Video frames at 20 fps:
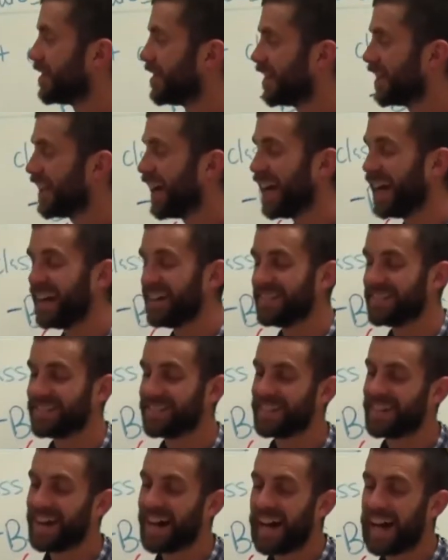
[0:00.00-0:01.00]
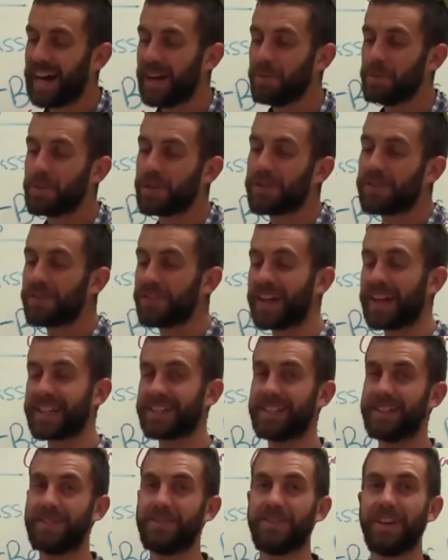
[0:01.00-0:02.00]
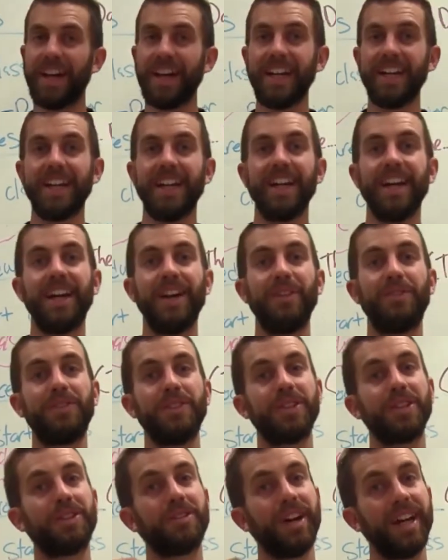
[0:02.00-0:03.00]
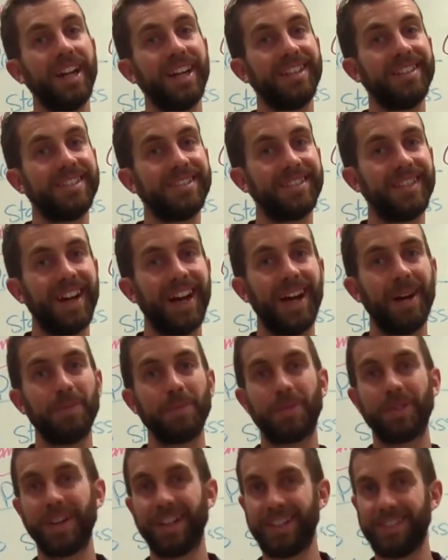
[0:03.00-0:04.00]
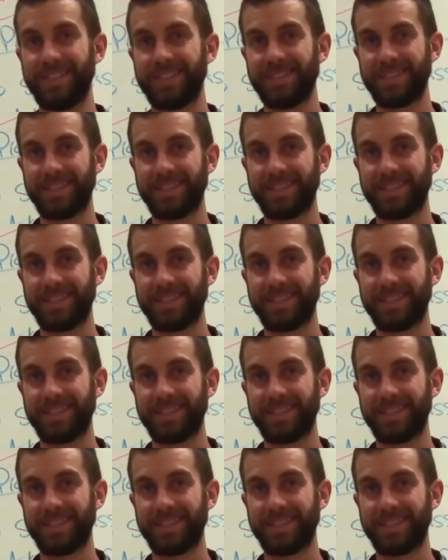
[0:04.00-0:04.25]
again, I'm reflective, right? If you're great, I'm great.